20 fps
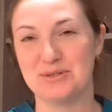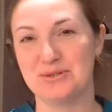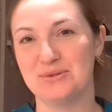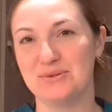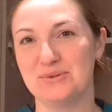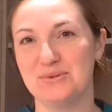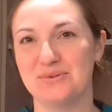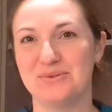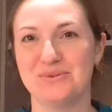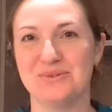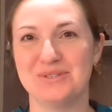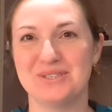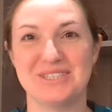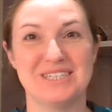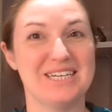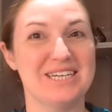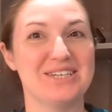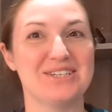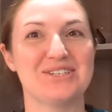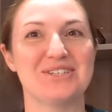to
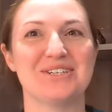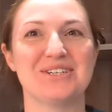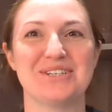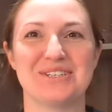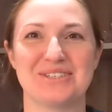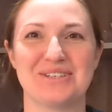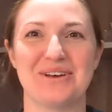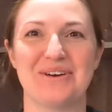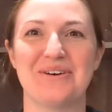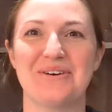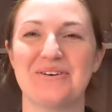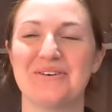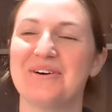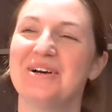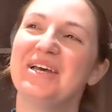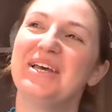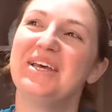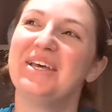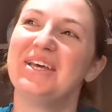stitch. So